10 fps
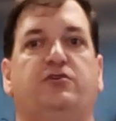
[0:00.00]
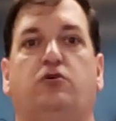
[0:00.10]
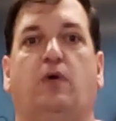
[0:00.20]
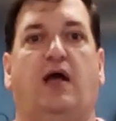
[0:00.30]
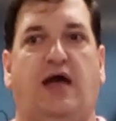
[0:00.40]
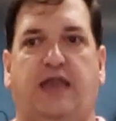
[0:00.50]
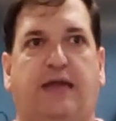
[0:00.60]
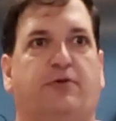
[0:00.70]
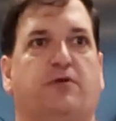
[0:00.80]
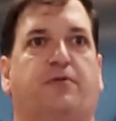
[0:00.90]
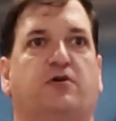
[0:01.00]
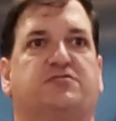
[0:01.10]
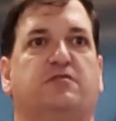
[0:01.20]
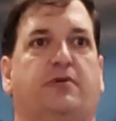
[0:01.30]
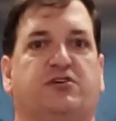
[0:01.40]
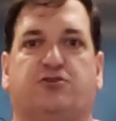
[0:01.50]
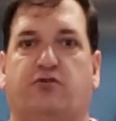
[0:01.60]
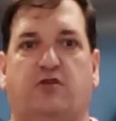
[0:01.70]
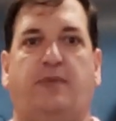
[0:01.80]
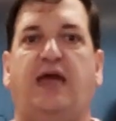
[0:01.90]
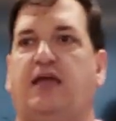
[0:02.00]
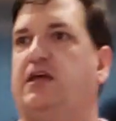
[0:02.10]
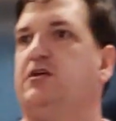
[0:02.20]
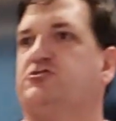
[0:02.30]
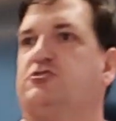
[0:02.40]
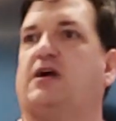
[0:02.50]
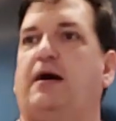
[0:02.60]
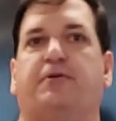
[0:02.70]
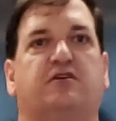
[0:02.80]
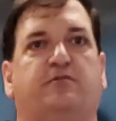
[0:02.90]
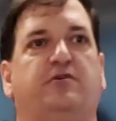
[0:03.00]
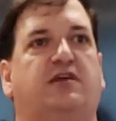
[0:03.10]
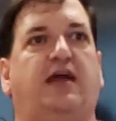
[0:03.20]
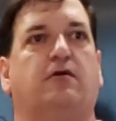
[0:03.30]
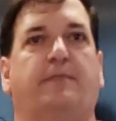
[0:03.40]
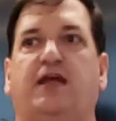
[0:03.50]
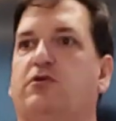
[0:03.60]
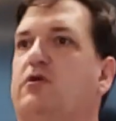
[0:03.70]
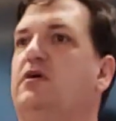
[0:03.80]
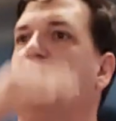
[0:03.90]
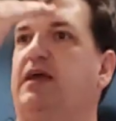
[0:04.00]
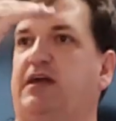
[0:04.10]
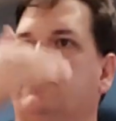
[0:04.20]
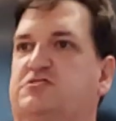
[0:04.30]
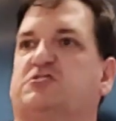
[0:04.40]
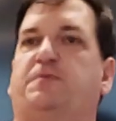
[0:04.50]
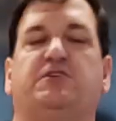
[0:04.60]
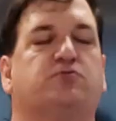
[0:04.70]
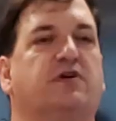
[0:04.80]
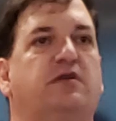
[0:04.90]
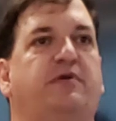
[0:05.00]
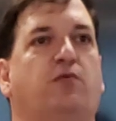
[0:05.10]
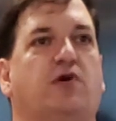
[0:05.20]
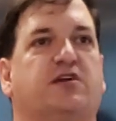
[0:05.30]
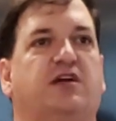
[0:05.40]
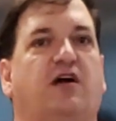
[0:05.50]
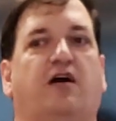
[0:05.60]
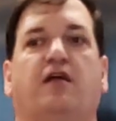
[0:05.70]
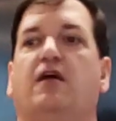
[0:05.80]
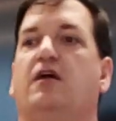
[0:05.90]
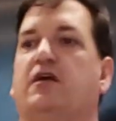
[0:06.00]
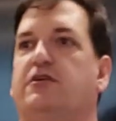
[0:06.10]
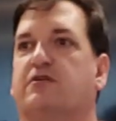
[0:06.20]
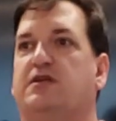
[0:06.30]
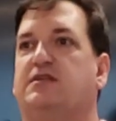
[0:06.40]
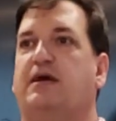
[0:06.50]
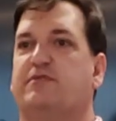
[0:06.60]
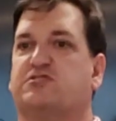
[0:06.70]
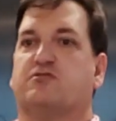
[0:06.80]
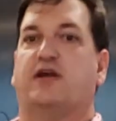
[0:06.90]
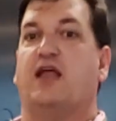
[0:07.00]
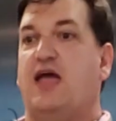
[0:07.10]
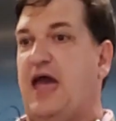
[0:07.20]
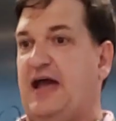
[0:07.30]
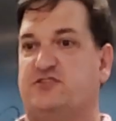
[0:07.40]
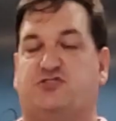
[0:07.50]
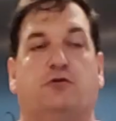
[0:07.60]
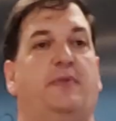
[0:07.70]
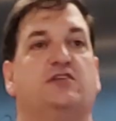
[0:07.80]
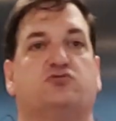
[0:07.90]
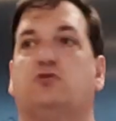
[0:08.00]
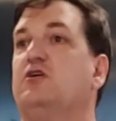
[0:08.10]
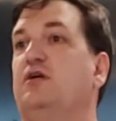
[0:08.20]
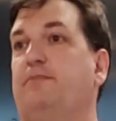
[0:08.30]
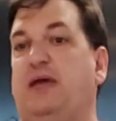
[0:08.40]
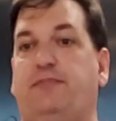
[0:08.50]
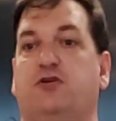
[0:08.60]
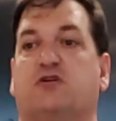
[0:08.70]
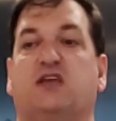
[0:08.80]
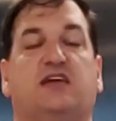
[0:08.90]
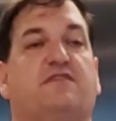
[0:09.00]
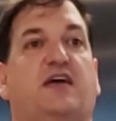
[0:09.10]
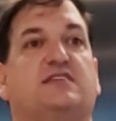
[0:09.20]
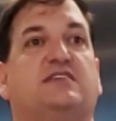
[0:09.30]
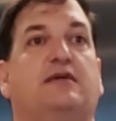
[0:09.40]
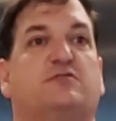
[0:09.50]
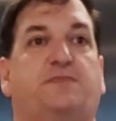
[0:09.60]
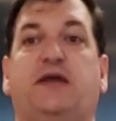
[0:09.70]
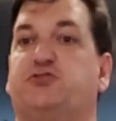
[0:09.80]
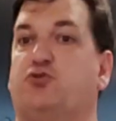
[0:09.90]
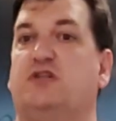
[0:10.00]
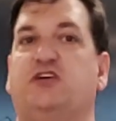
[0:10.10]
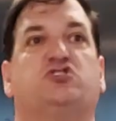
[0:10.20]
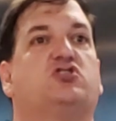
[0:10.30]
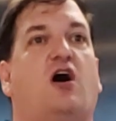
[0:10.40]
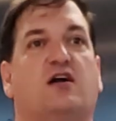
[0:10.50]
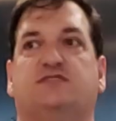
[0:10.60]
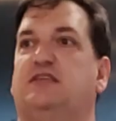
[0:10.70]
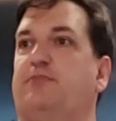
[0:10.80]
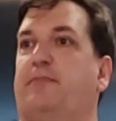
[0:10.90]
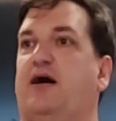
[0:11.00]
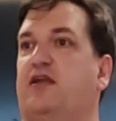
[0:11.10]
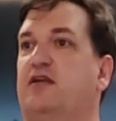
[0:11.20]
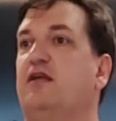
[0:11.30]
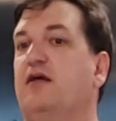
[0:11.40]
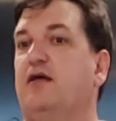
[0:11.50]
you enable a person by showing them, hey, here's your confident communicator manual, here's the speech we're going to be working on. You're going to demonstrate. As their mentor, maybe you're going to give that same speech or at least talk to them about it